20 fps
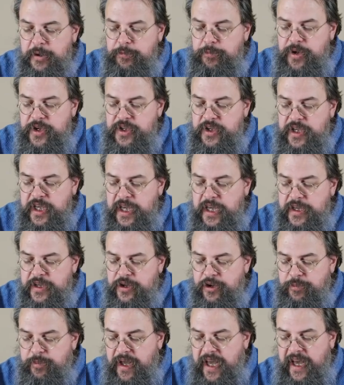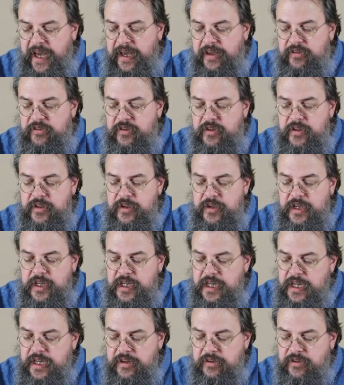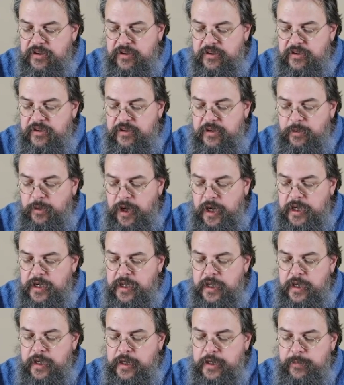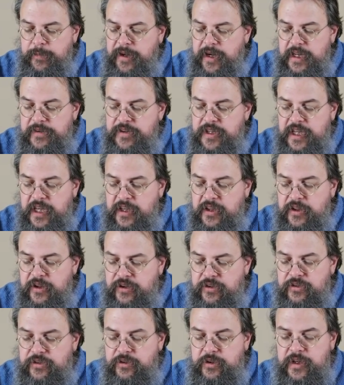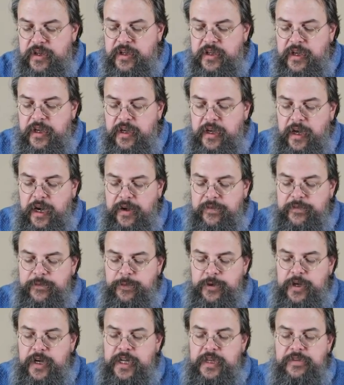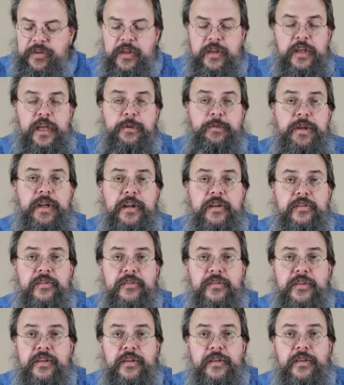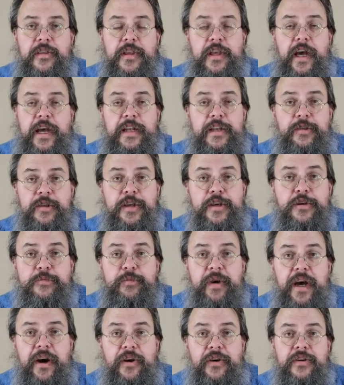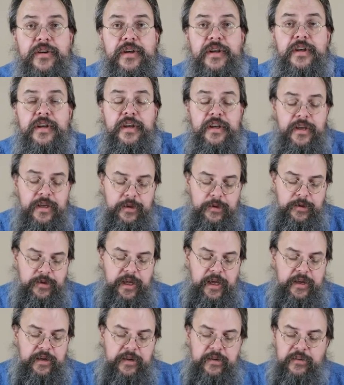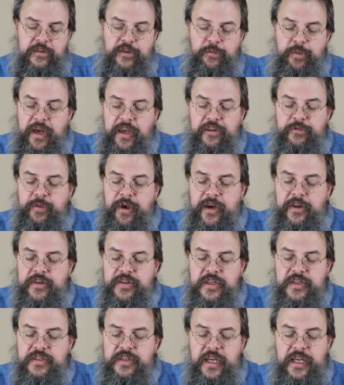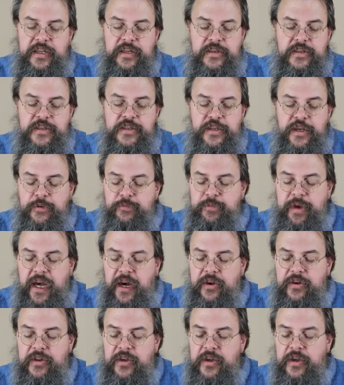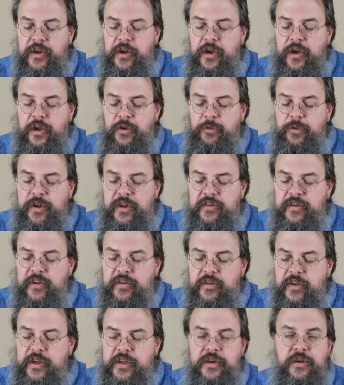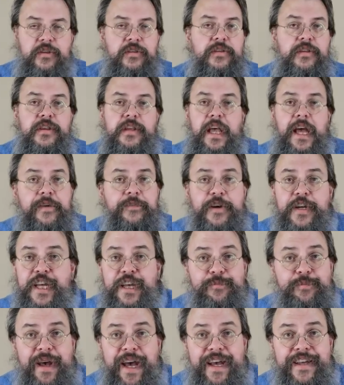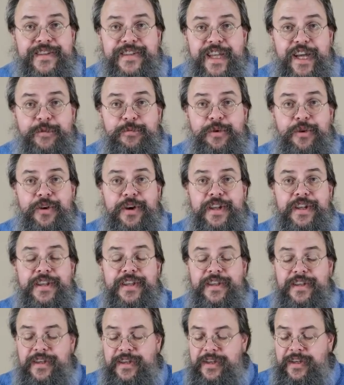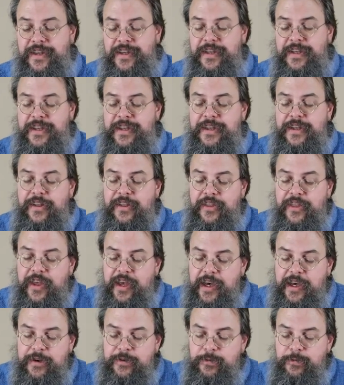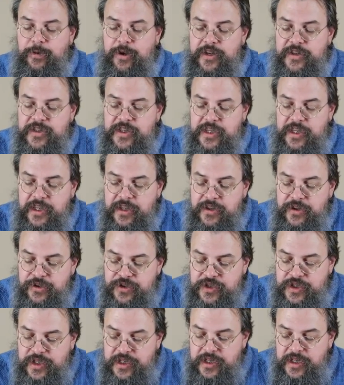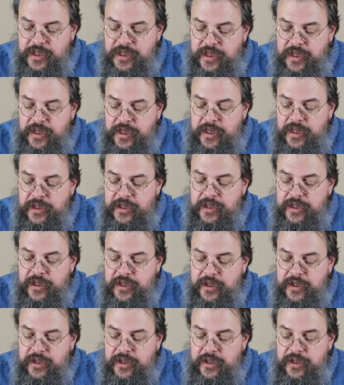but you can't go past. You can get as close as you want. You may not even get close to it. We're not even claiming it's the ideal bound, that it's the best bound. It's just saying there's some bound where it says, look, you'll never get past that point. Then what's the conclusion? The